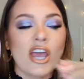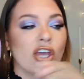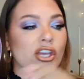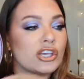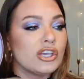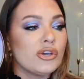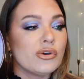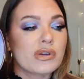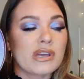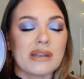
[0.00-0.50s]

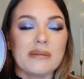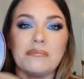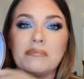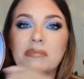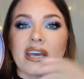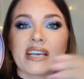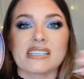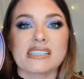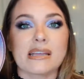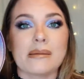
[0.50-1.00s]
You can
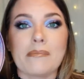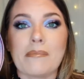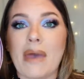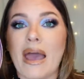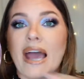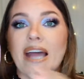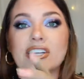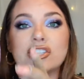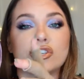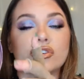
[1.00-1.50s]
mix and
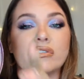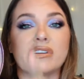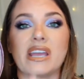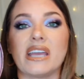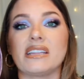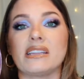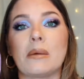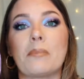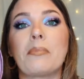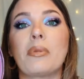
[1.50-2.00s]
match,
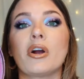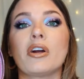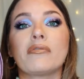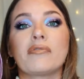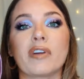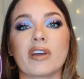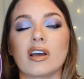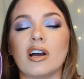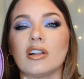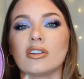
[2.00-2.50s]
create the
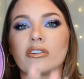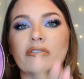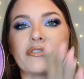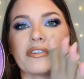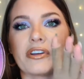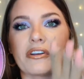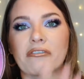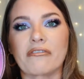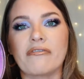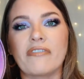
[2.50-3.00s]
perfect color for
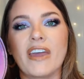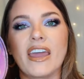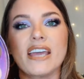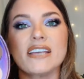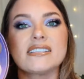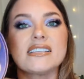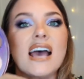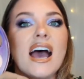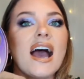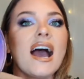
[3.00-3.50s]
your
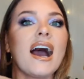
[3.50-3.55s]
face.